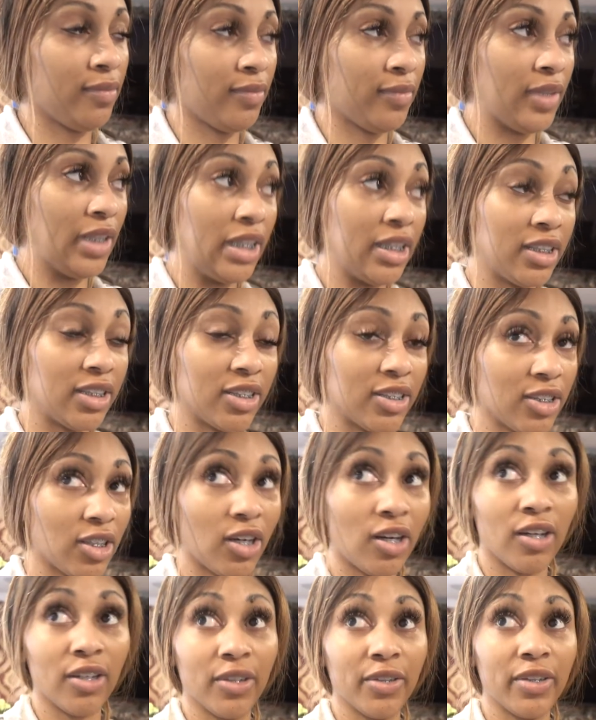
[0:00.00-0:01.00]
This is
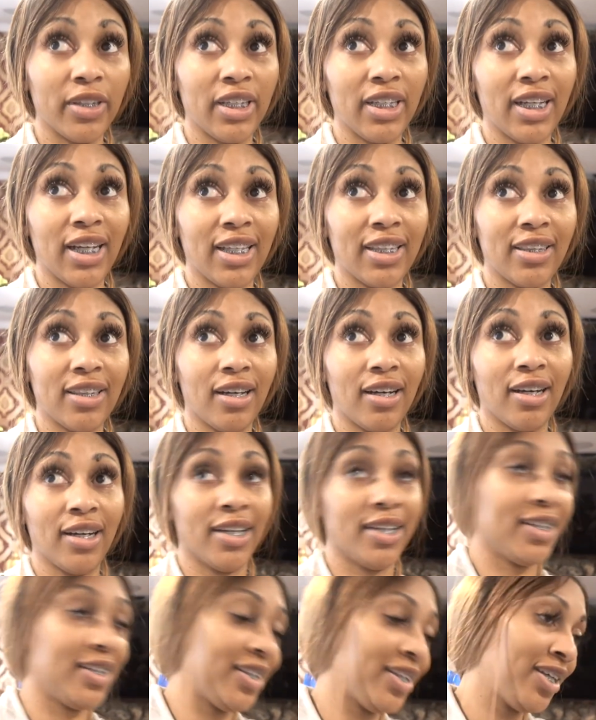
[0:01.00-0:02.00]
harder than I thought.
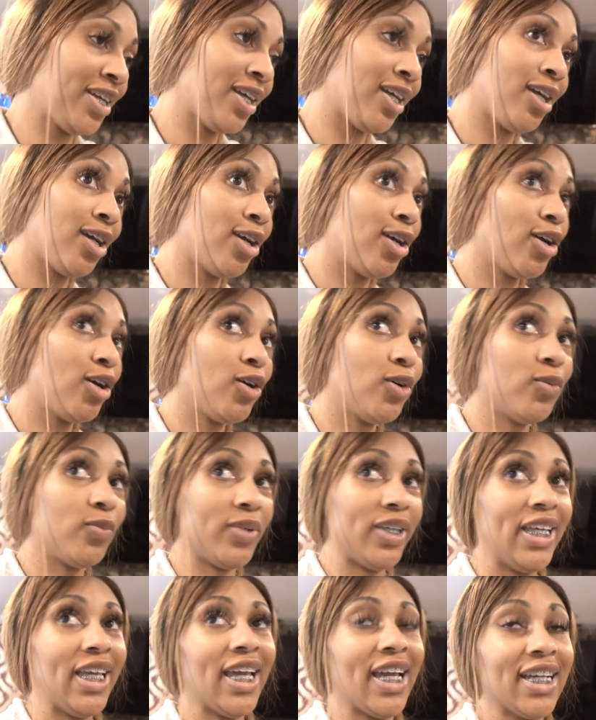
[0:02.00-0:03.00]

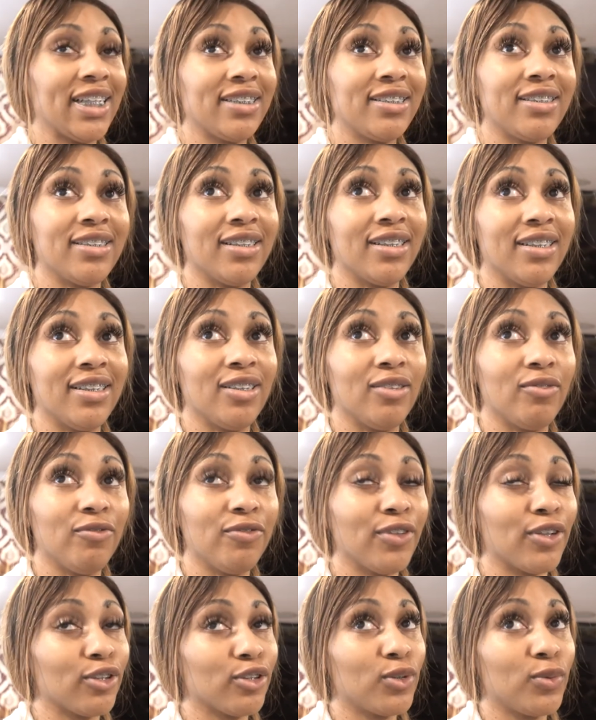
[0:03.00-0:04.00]
We
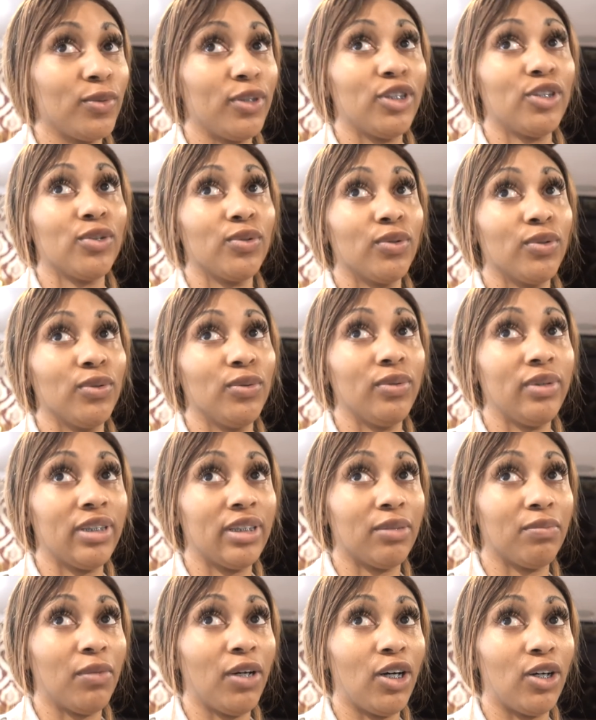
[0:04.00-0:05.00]
screwed
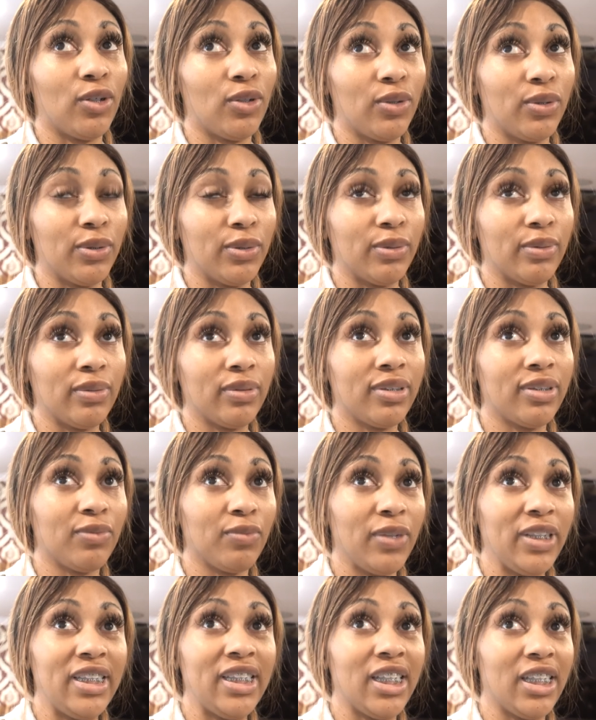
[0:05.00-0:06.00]
some holes.
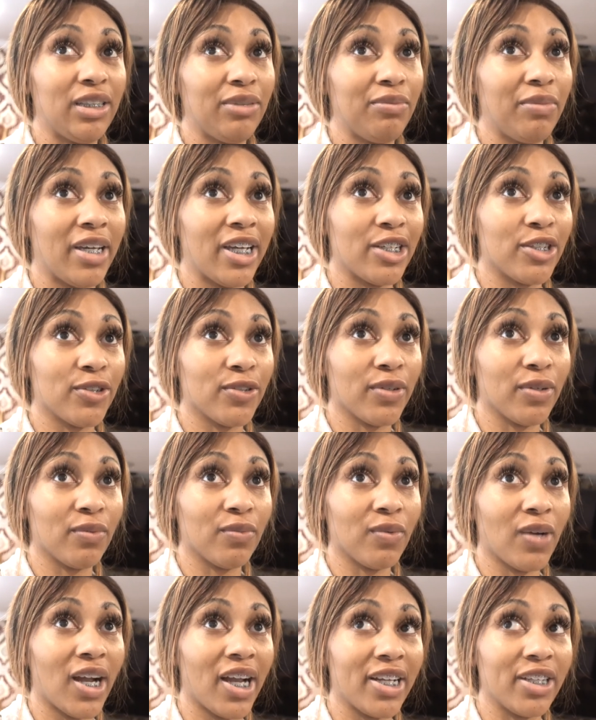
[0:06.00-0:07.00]
We didn't measure it
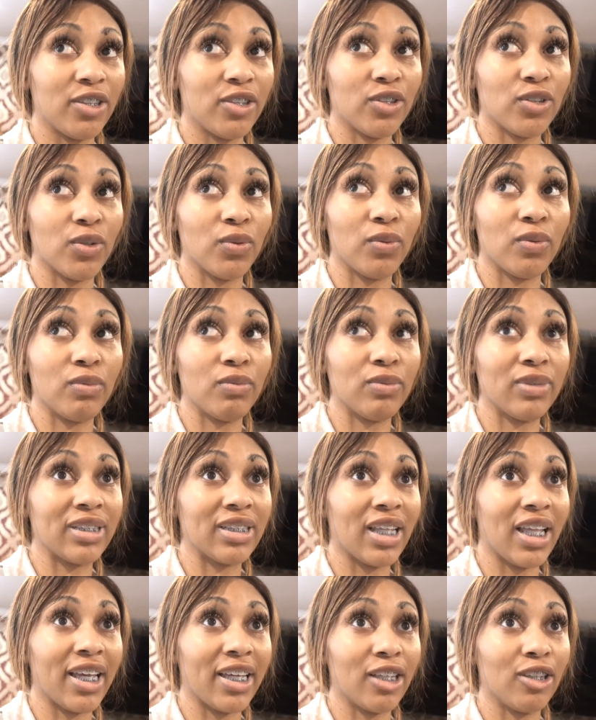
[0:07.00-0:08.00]
right, so it was
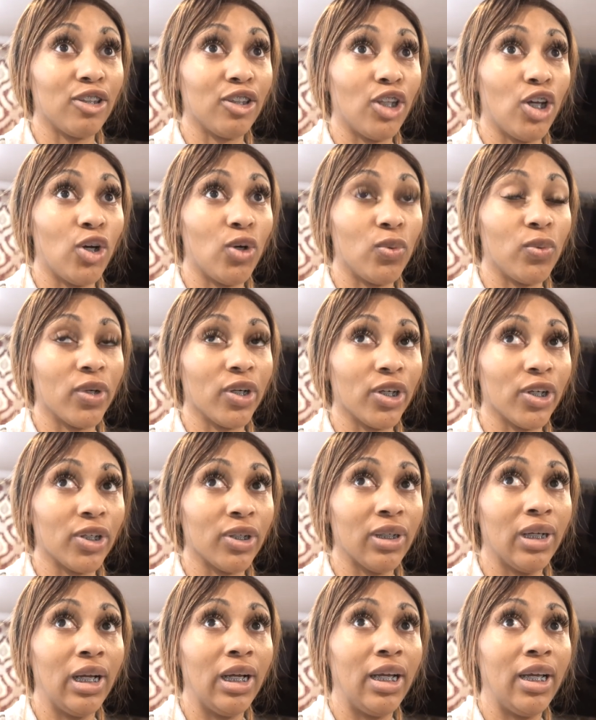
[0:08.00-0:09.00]
like lower